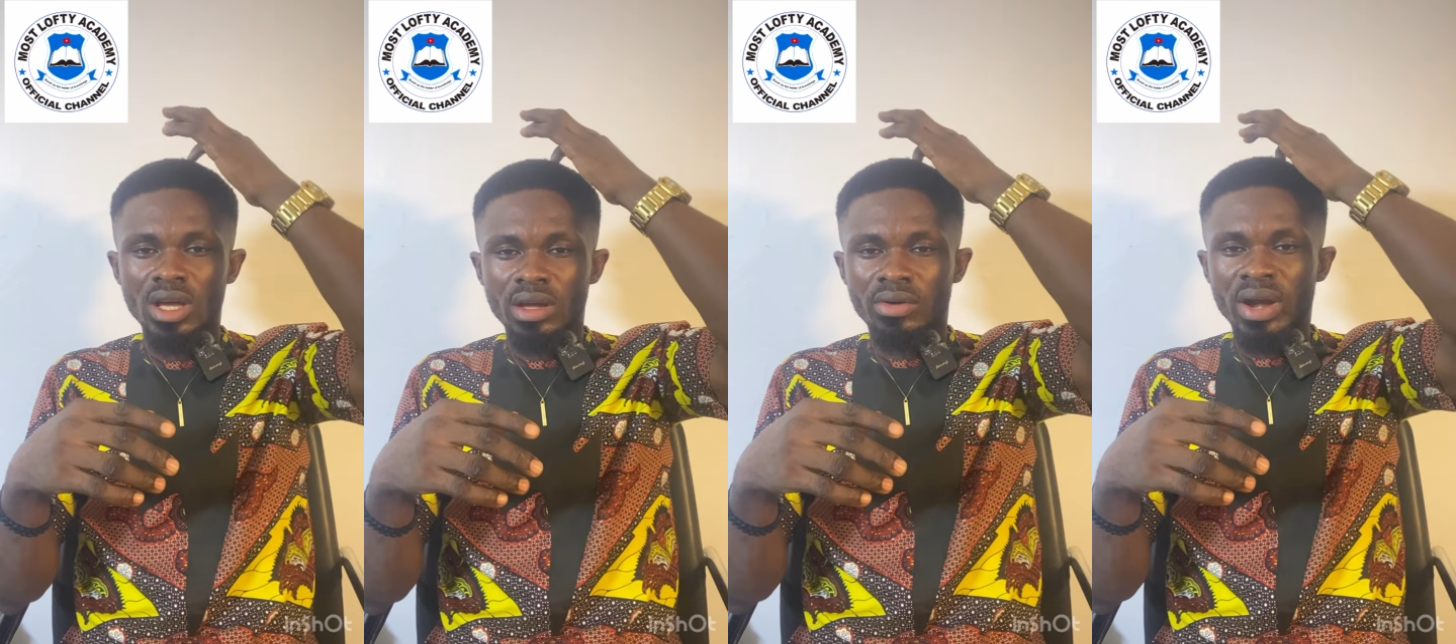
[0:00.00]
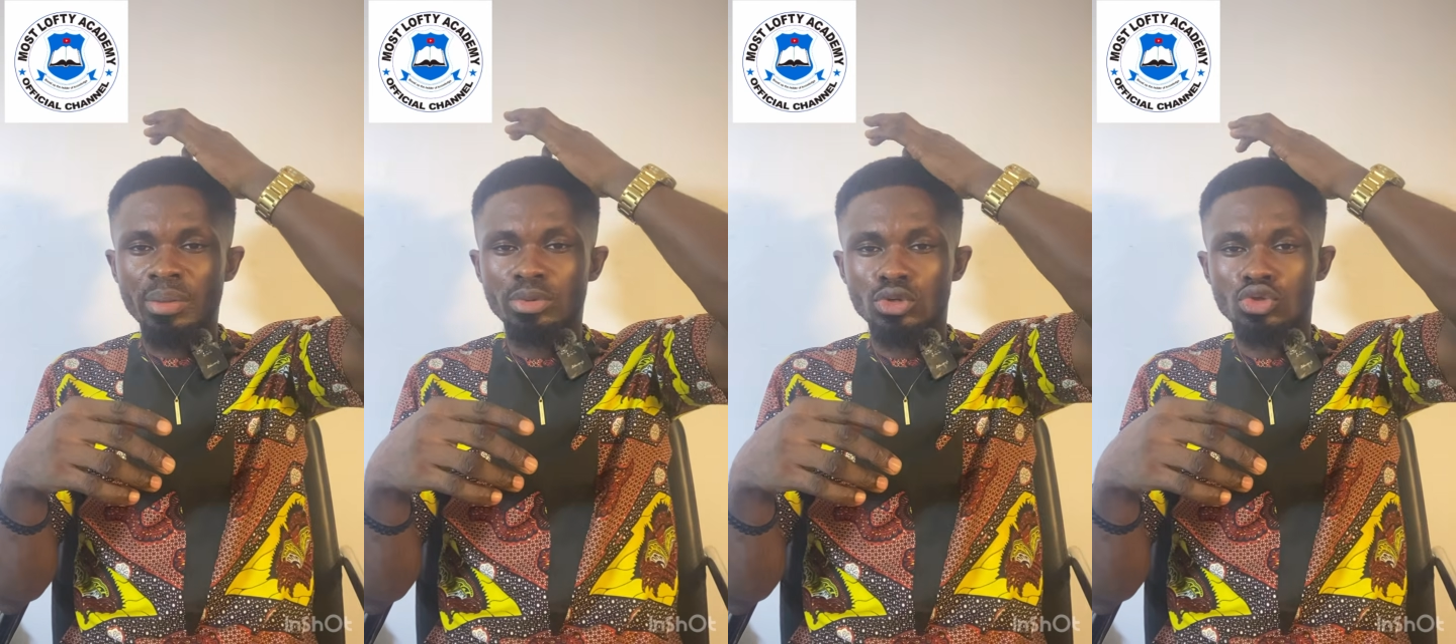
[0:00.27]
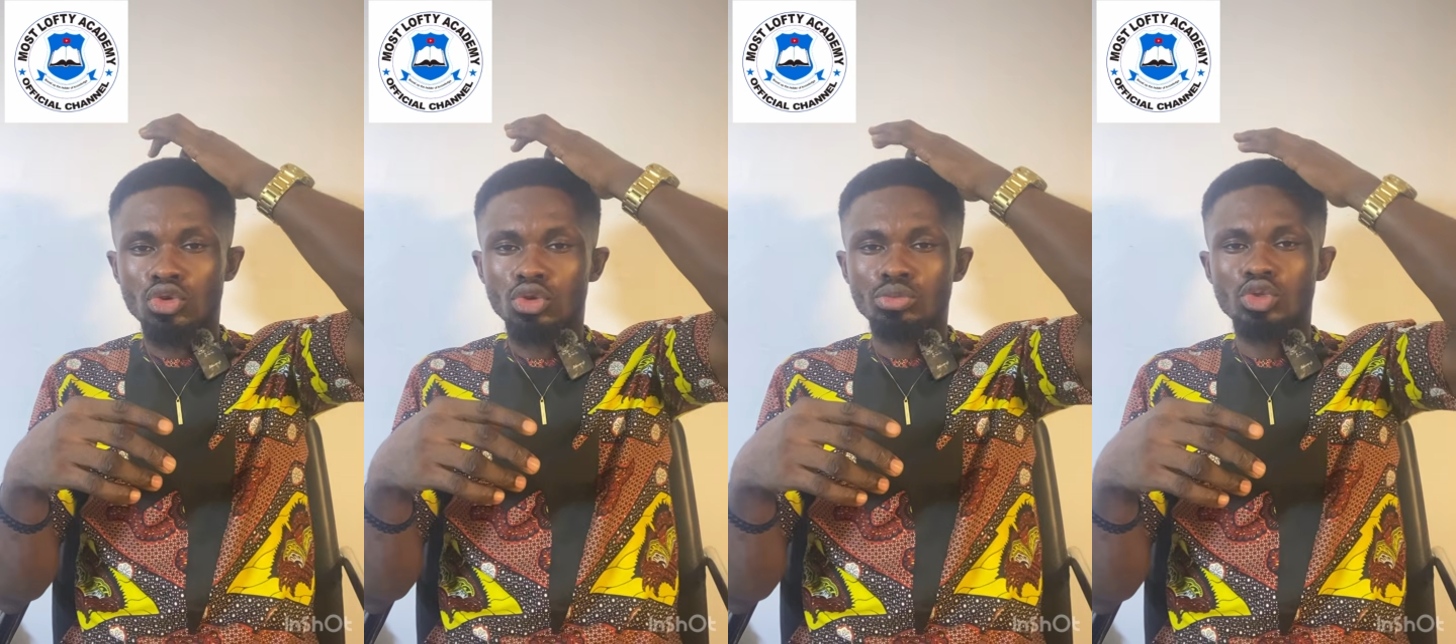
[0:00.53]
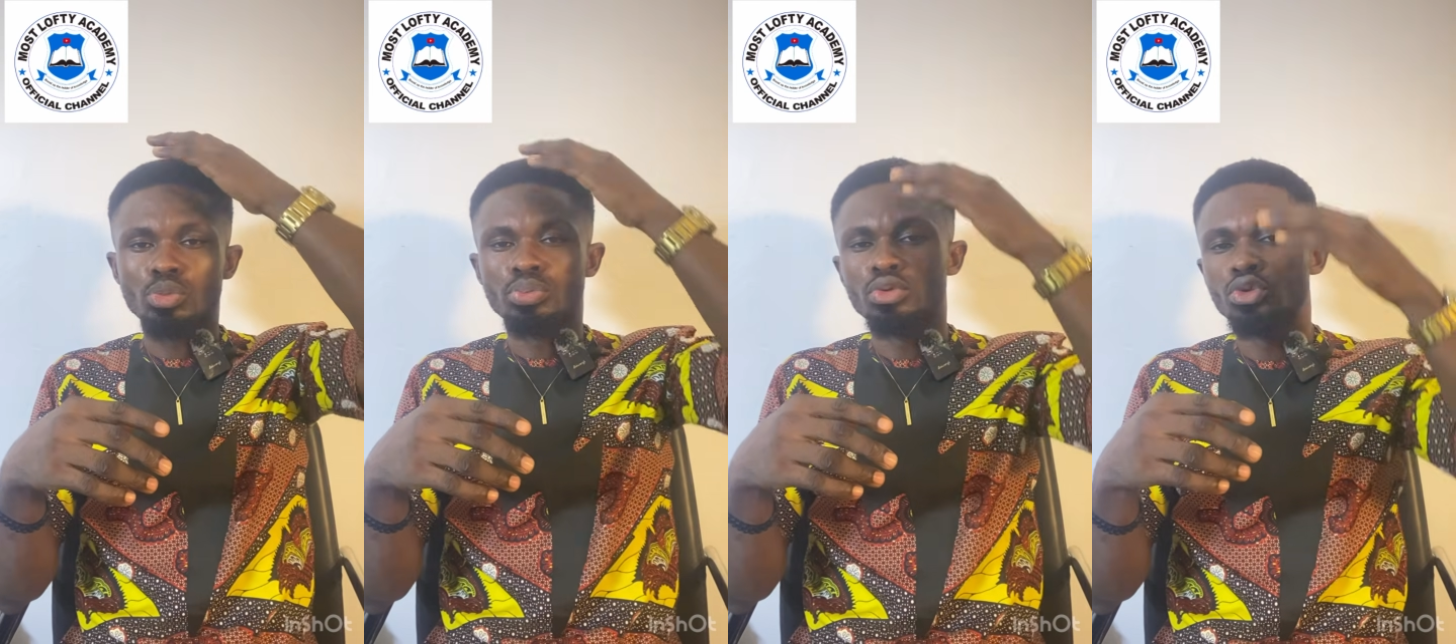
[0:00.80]
ribosome
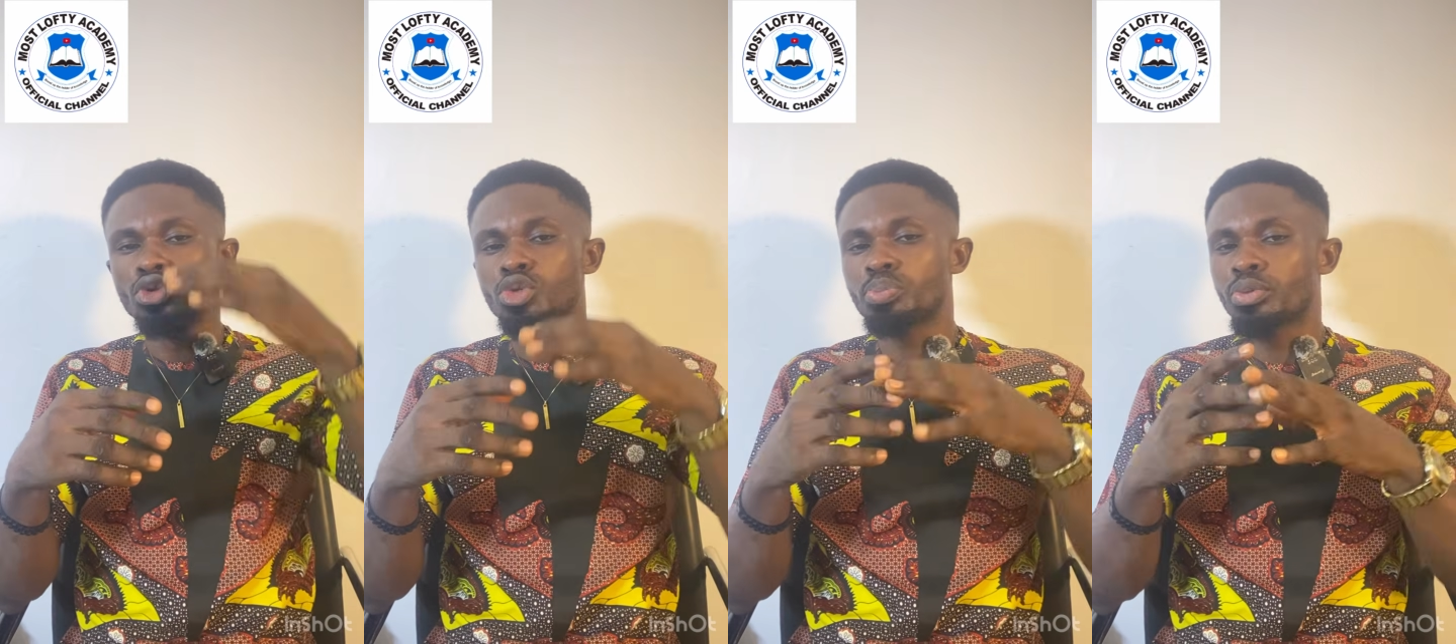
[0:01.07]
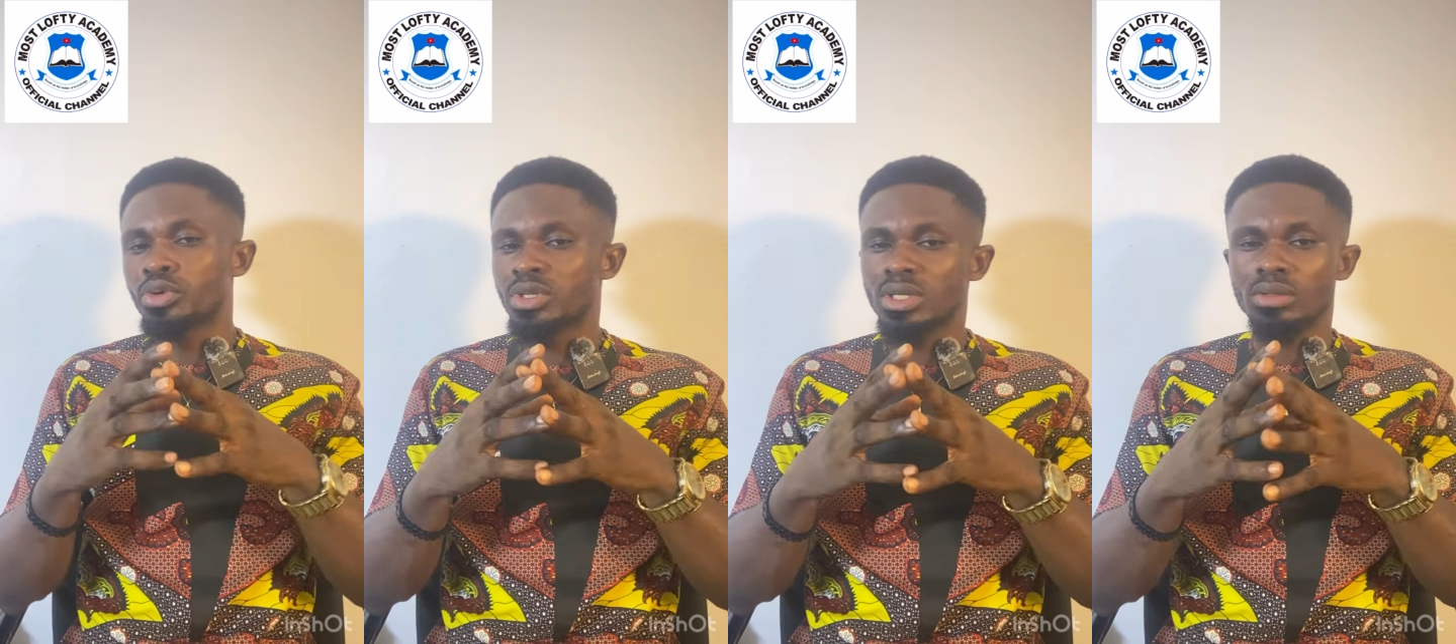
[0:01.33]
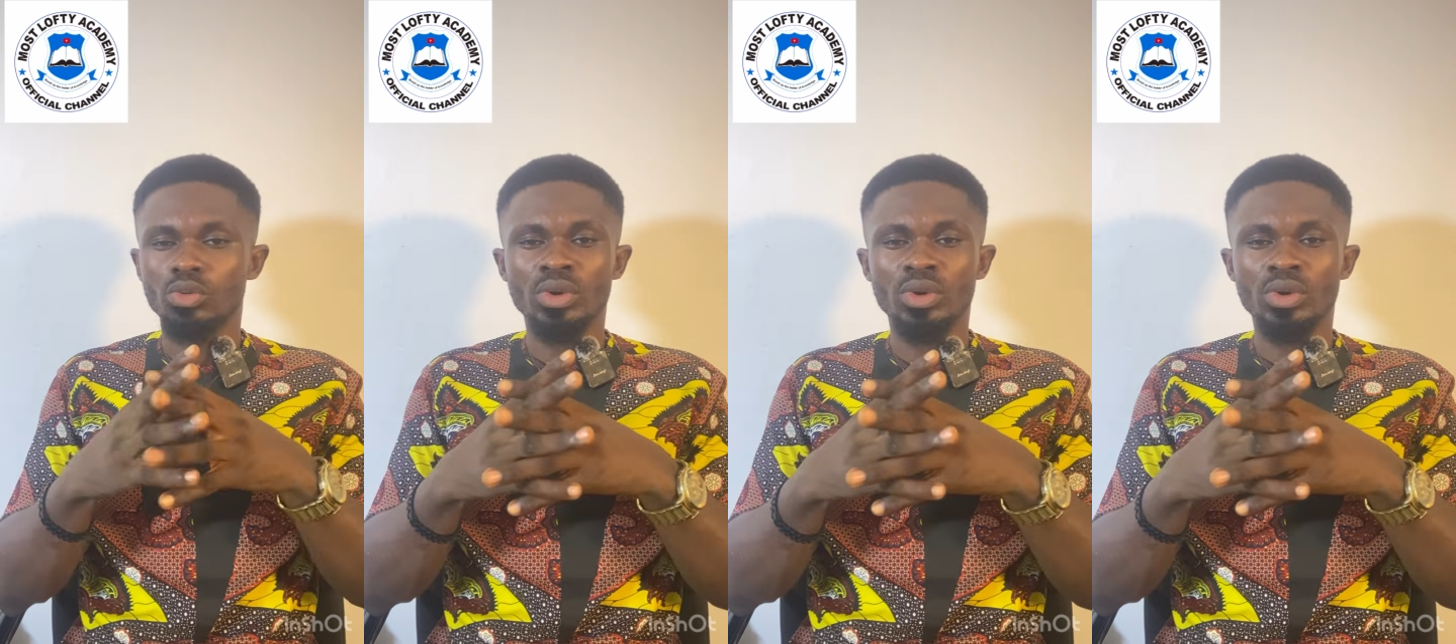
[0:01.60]
to produce protein